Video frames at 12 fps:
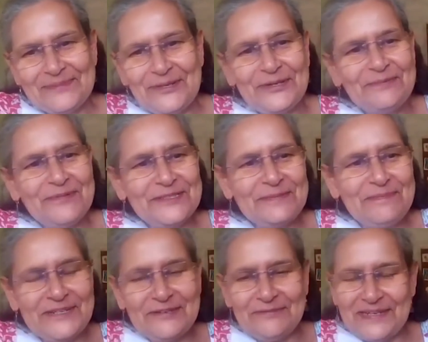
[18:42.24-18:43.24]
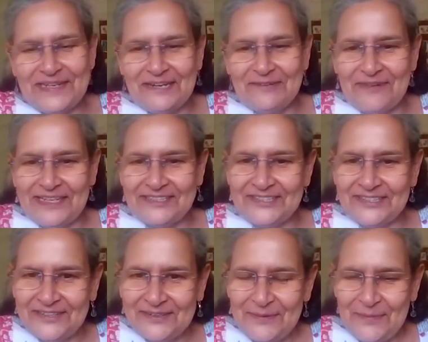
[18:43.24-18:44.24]
So it was a bit of an
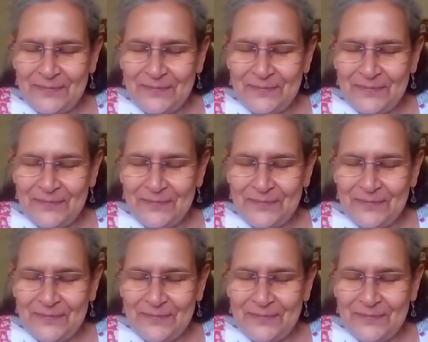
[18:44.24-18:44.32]
adventure.